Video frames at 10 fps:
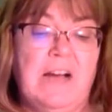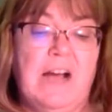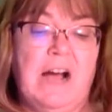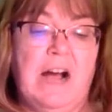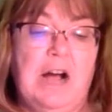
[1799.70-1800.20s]

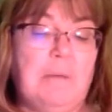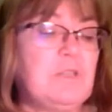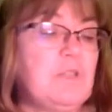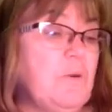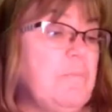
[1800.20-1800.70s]

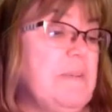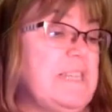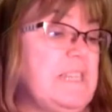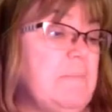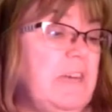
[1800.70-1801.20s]
So, a
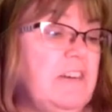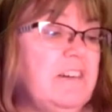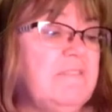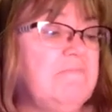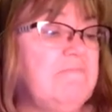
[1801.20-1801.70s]

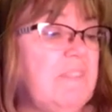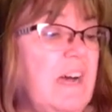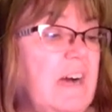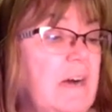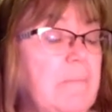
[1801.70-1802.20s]
misdemeanor
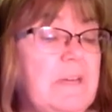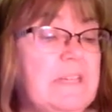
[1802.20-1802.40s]
is